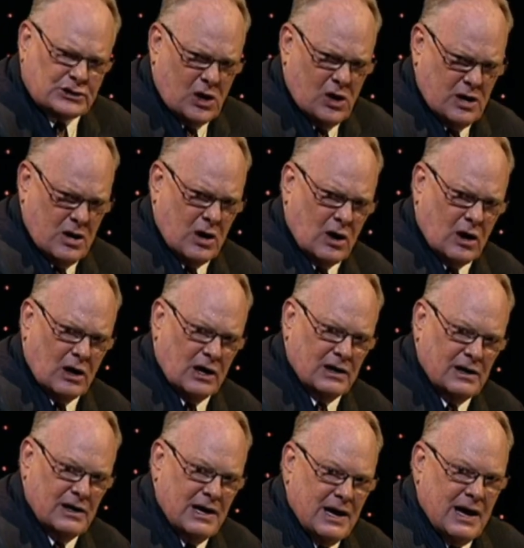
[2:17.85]
on her,
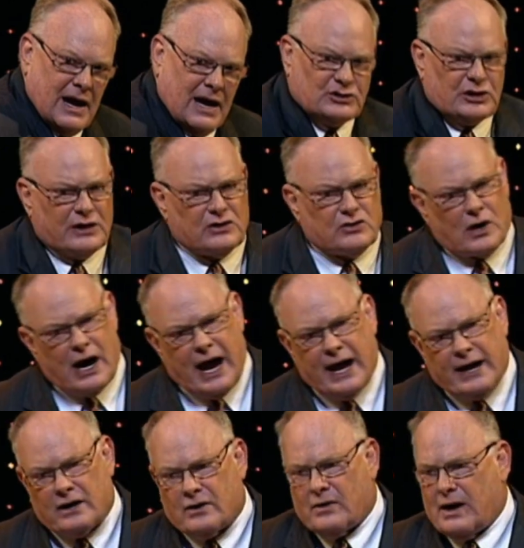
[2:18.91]
and she'd
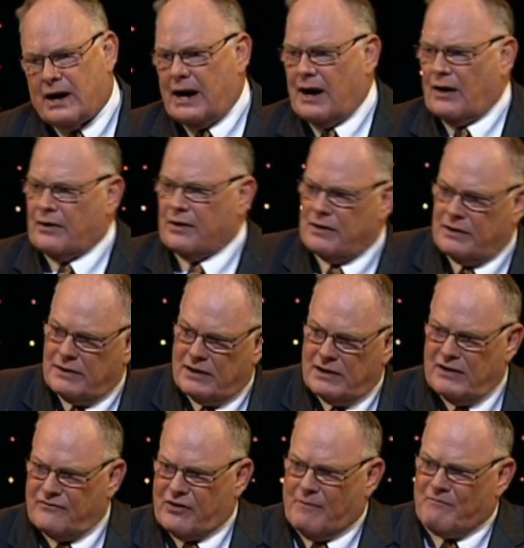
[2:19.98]
drag it around
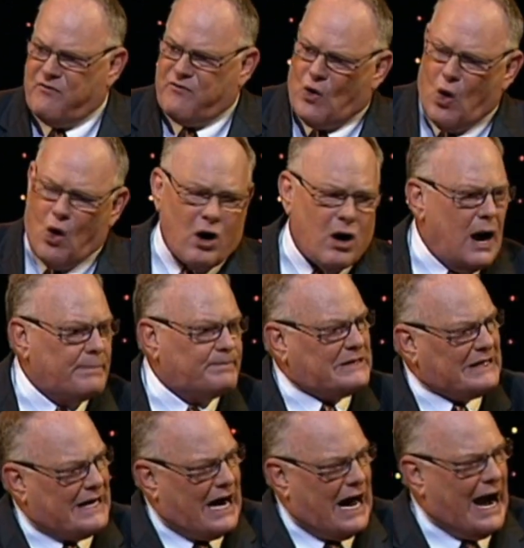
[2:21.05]
from 4 up
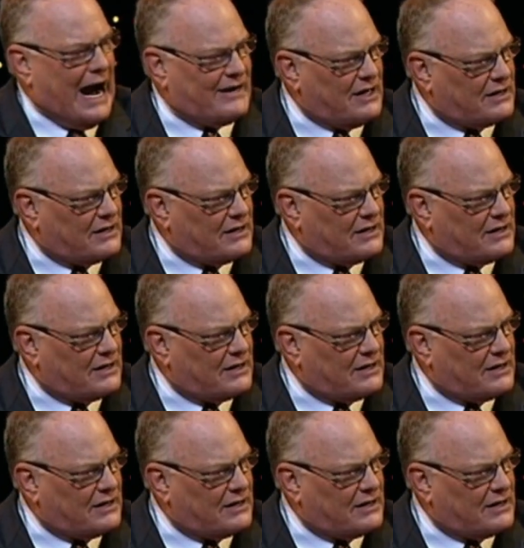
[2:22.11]
to 9.